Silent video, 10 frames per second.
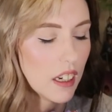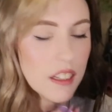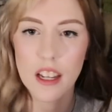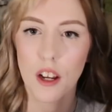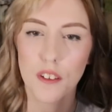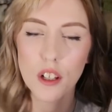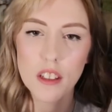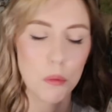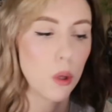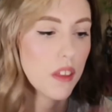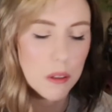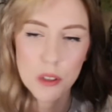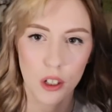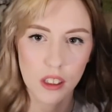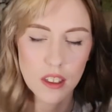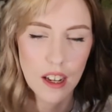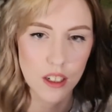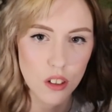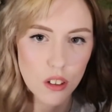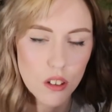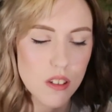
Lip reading: And they were the only thing I knew.